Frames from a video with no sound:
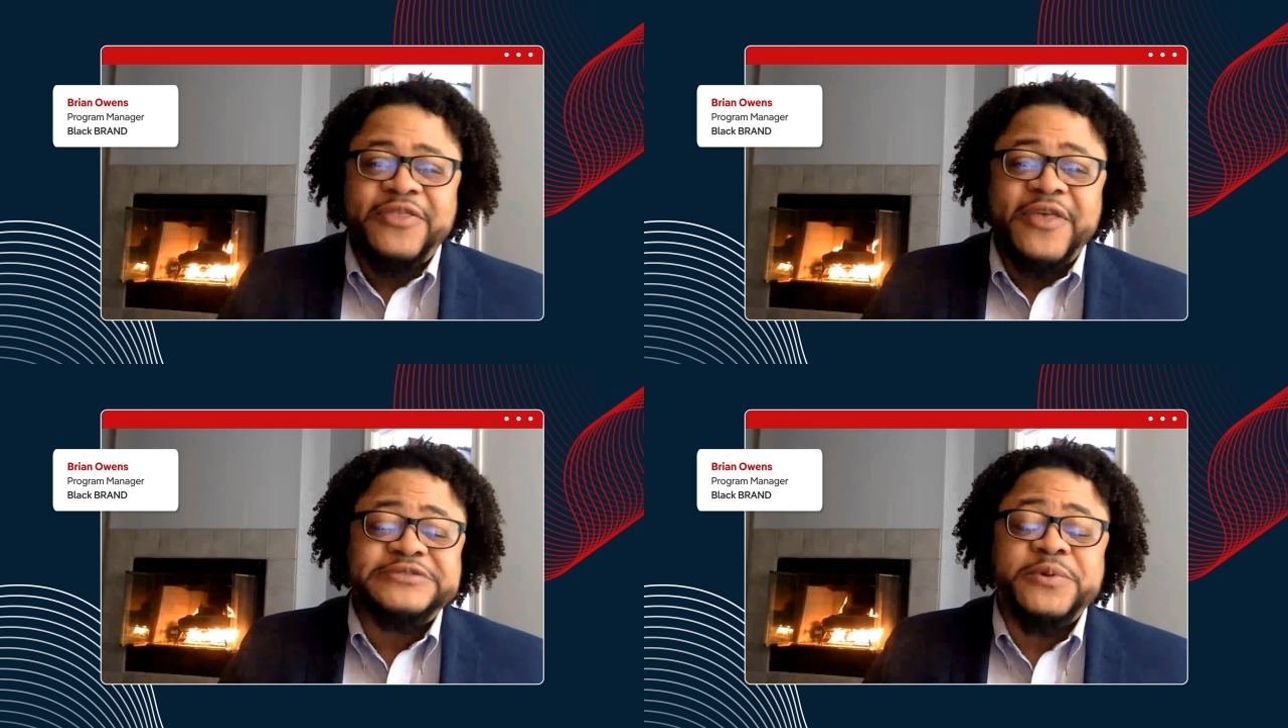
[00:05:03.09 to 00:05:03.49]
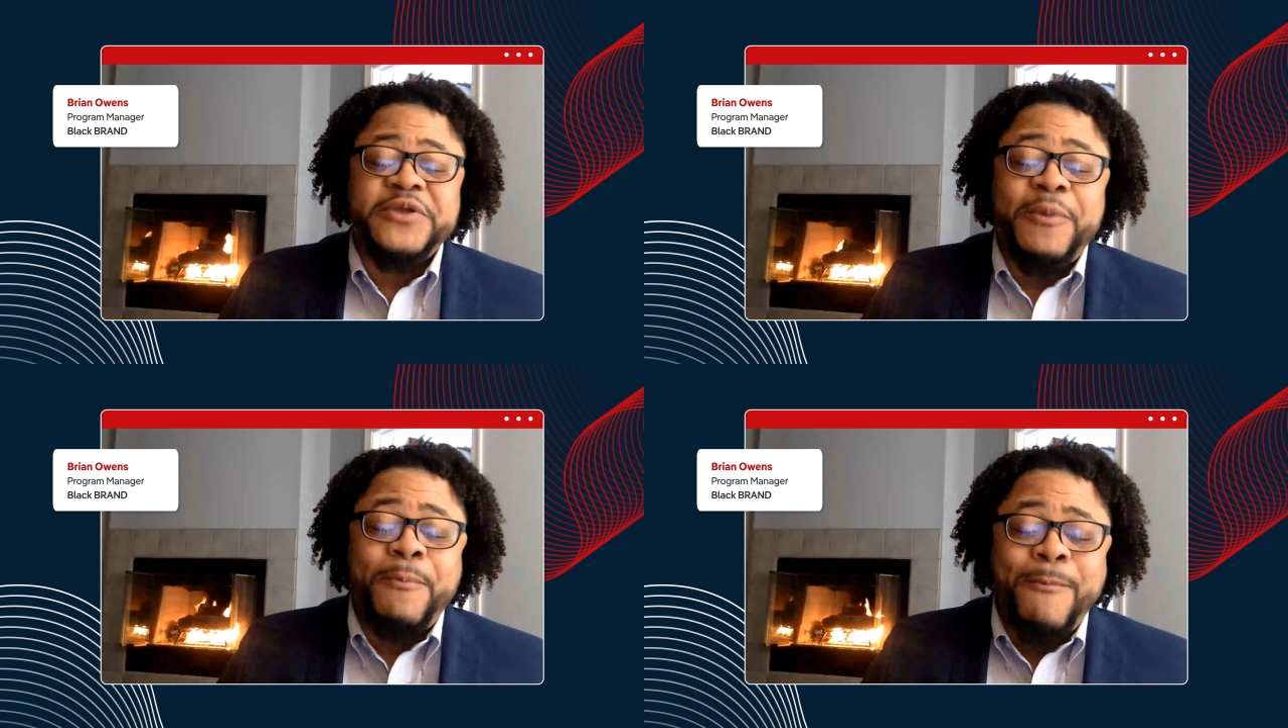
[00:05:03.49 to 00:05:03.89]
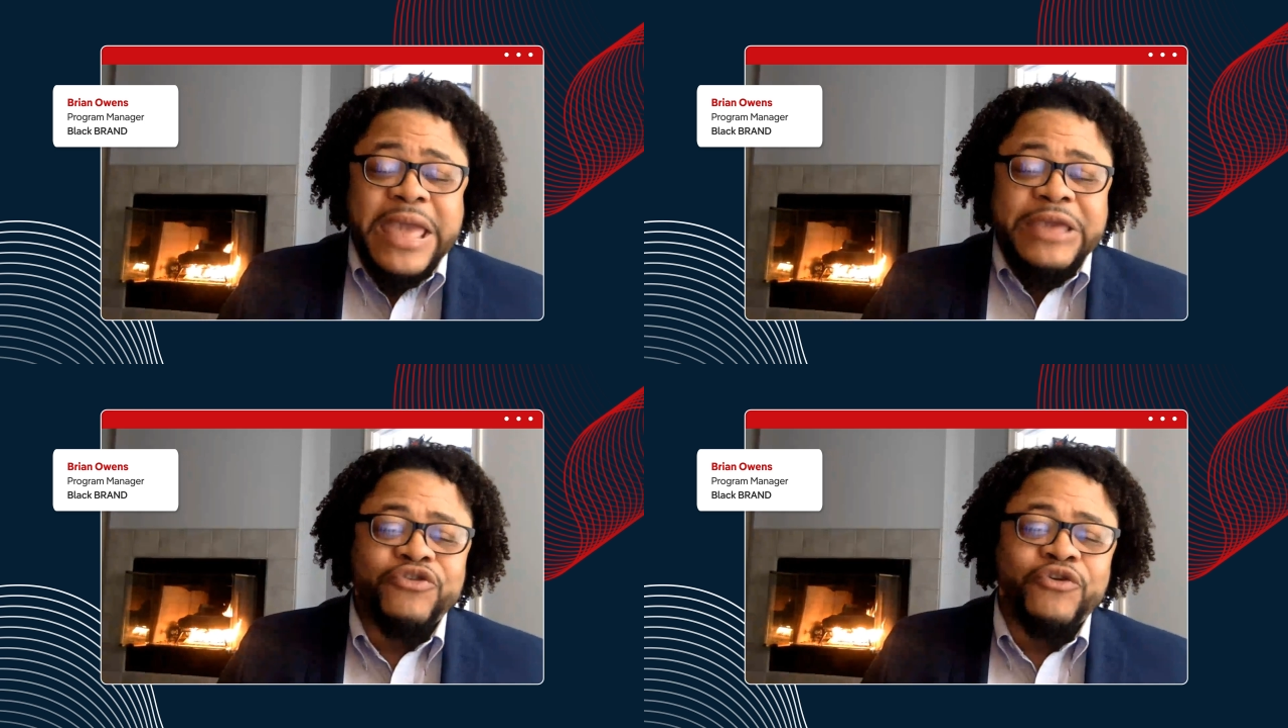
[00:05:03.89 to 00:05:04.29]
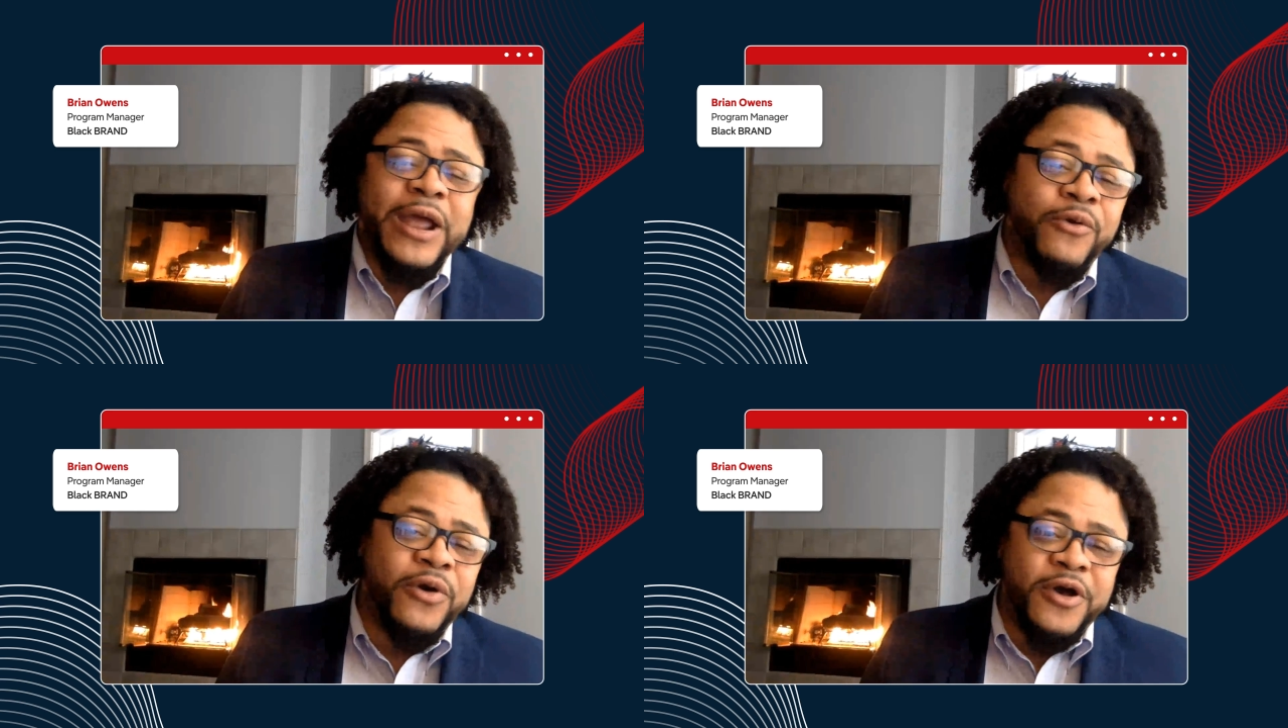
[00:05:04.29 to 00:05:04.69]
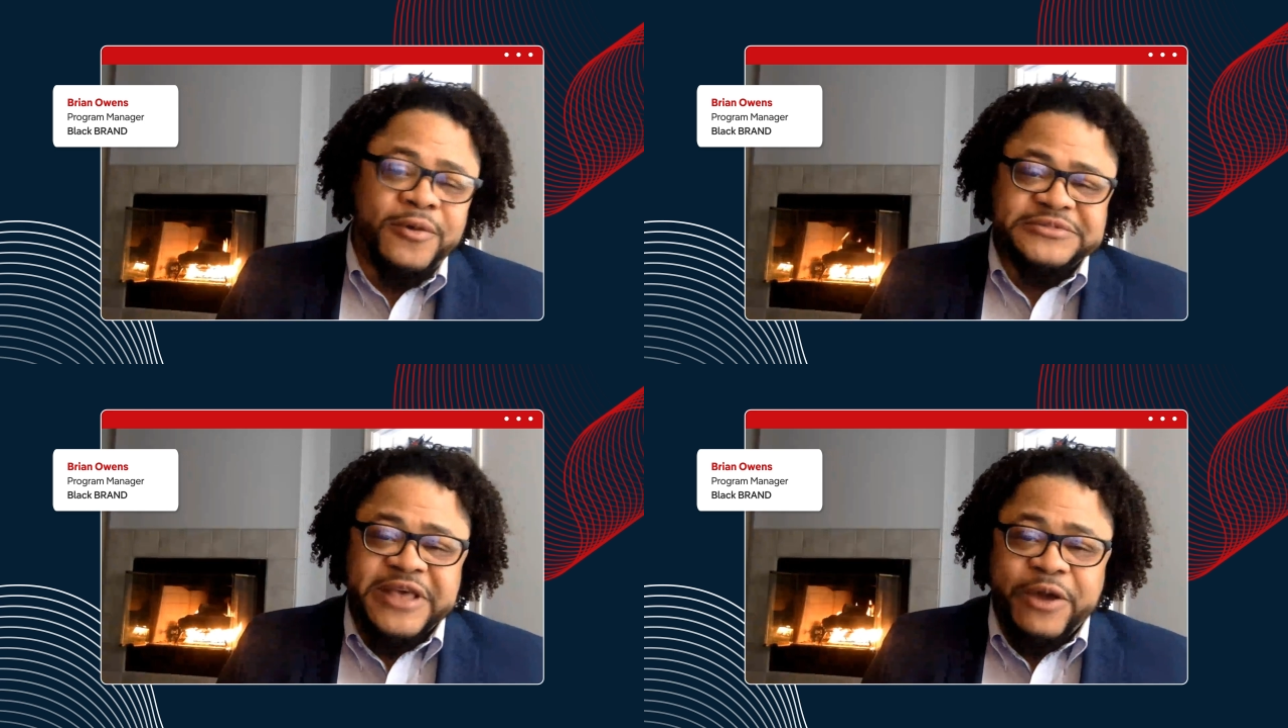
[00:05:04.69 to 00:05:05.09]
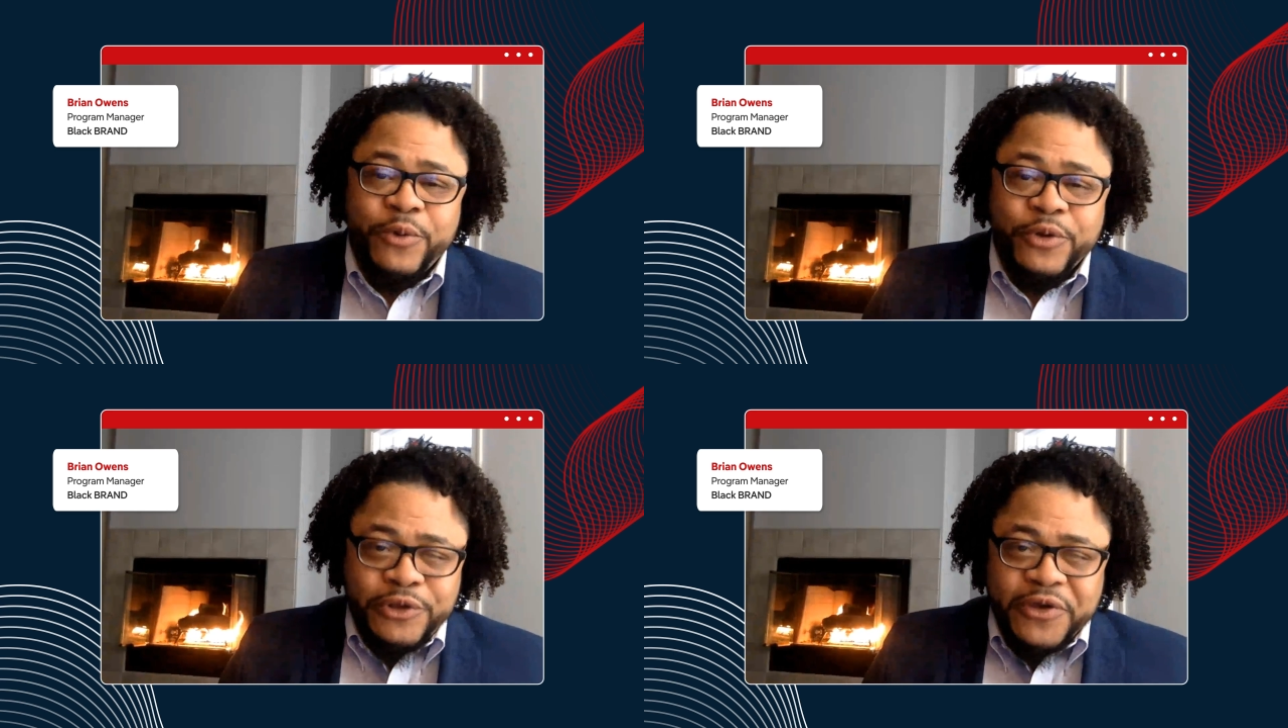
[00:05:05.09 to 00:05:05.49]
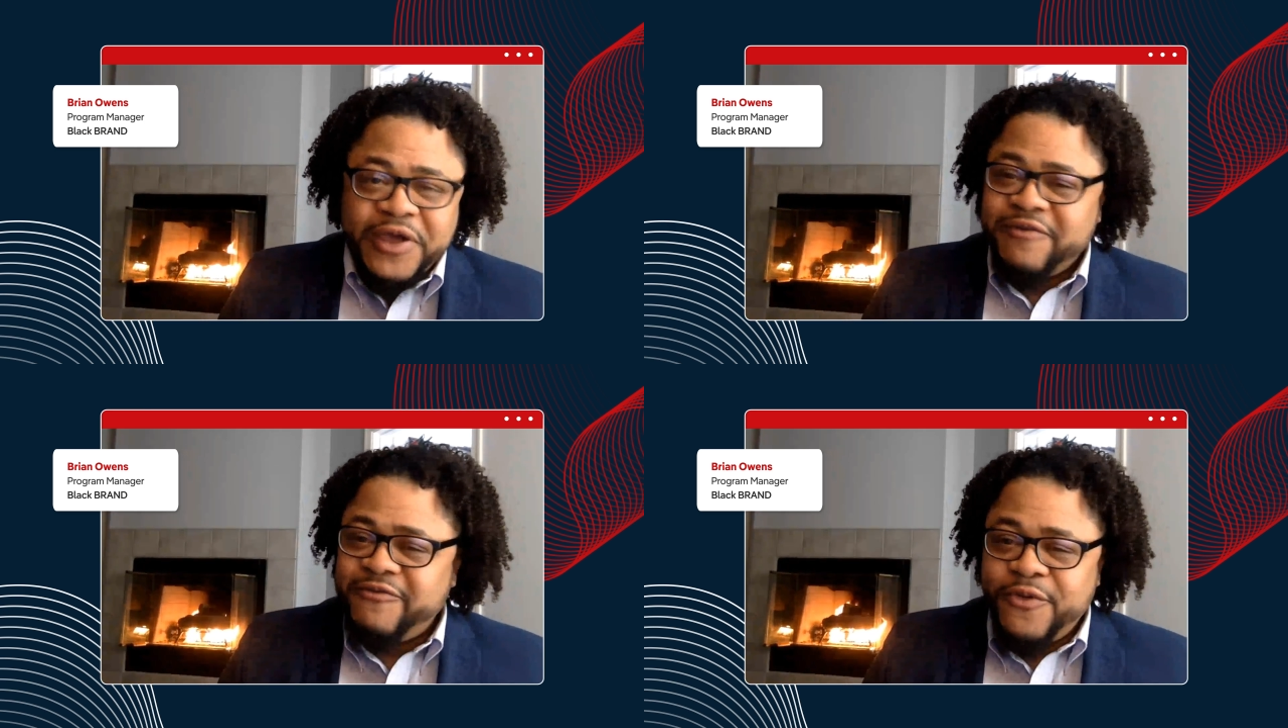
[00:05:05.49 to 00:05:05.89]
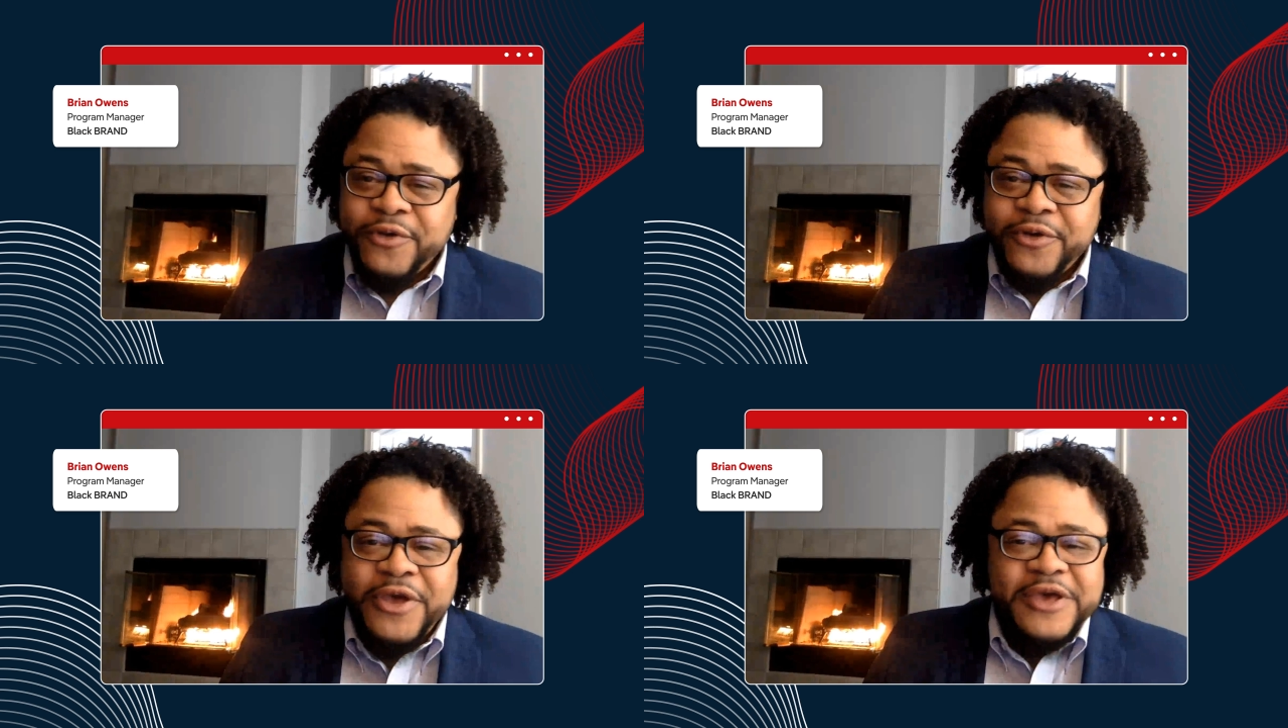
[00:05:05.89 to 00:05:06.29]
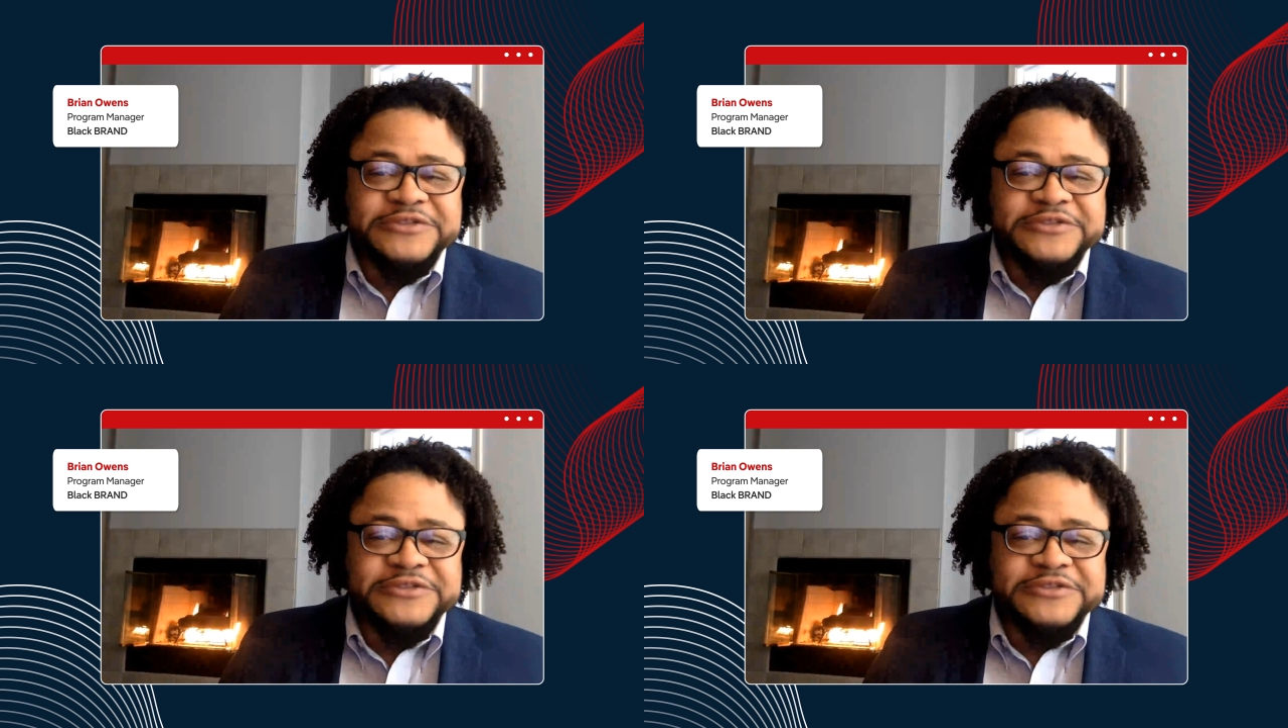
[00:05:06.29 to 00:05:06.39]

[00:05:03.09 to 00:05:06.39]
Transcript: That's one of the major outcomes that we're looking for.